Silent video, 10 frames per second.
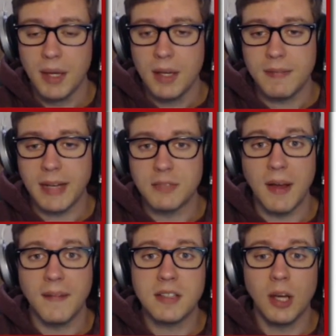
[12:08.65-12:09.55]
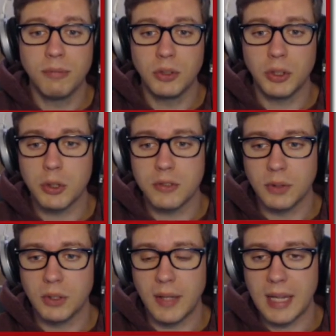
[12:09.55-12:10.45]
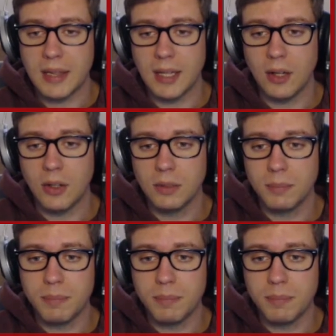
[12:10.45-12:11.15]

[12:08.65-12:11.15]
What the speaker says: If you guys found this helpful or useful, anything at all,